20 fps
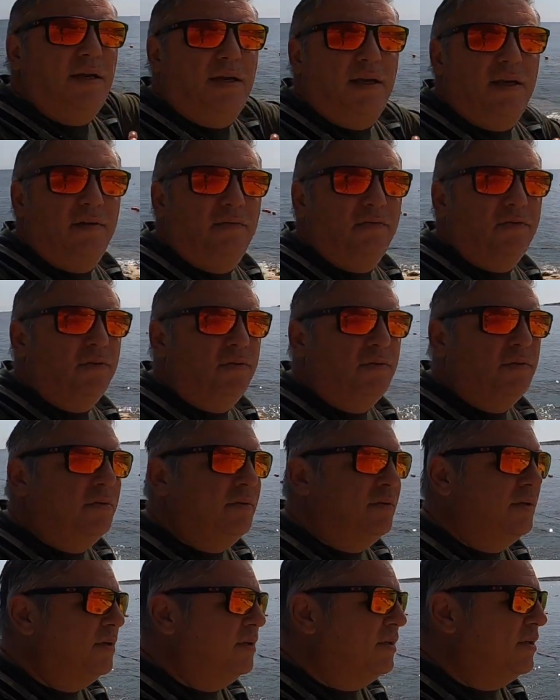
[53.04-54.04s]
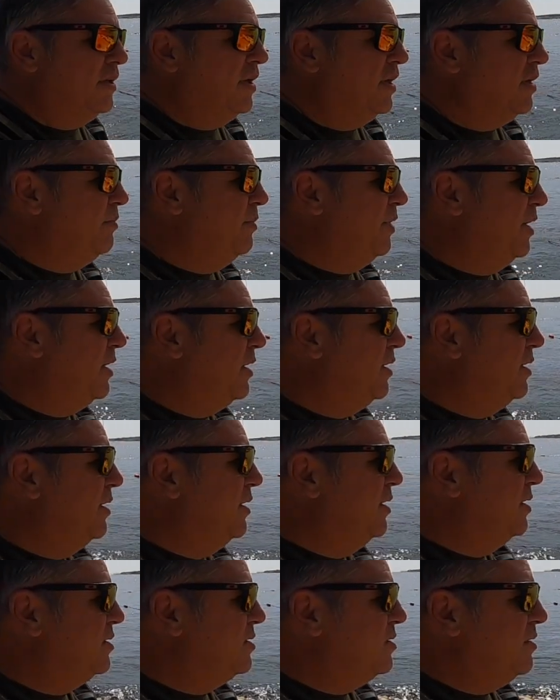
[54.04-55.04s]
I have to trek back.
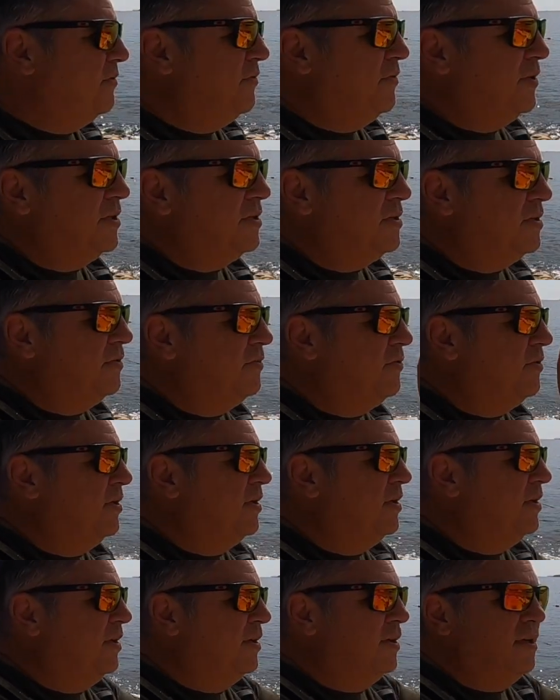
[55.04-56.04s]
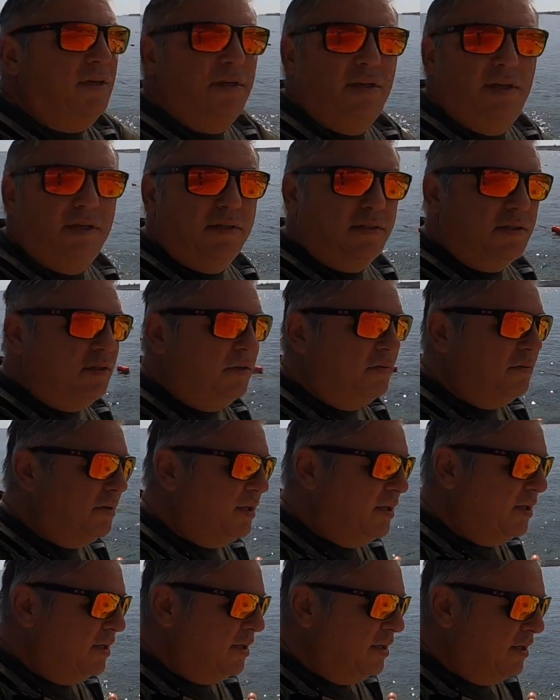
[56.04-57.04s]
So first of all, let's go
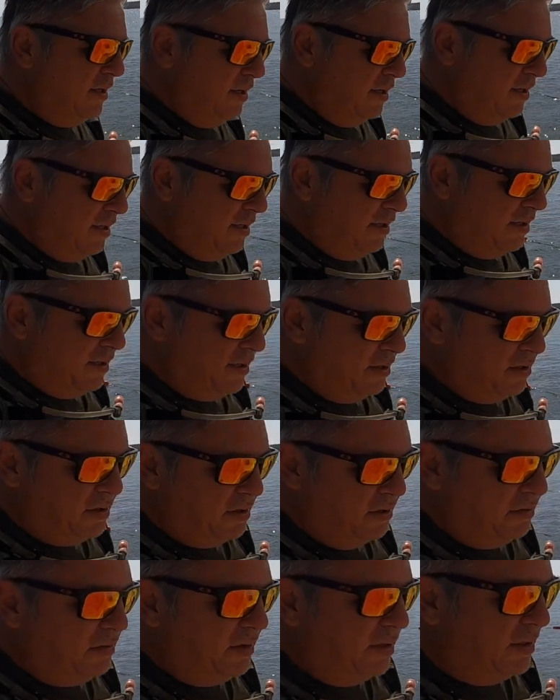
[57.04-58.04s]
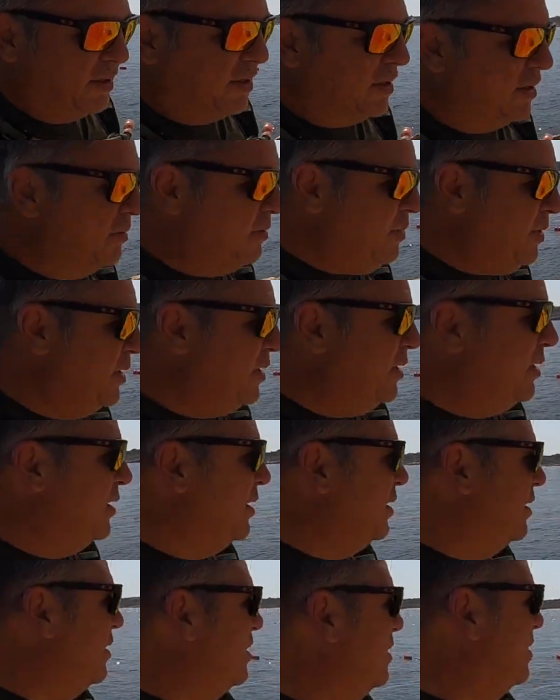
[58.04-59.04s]
there and I'll show you a little bit
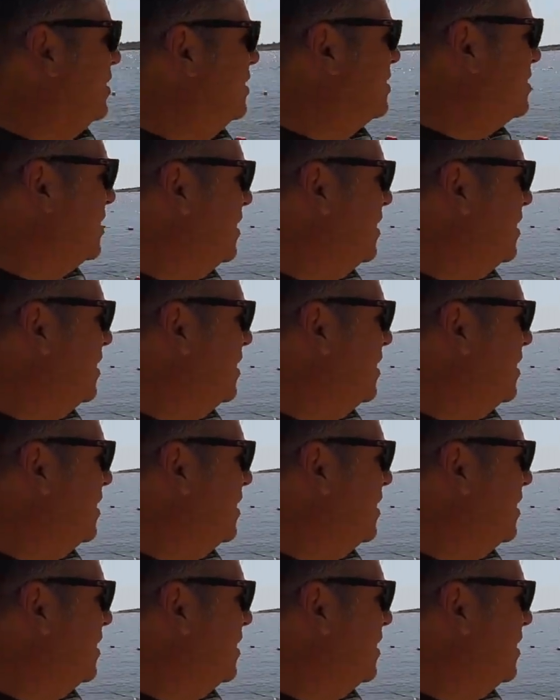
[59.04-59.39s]
this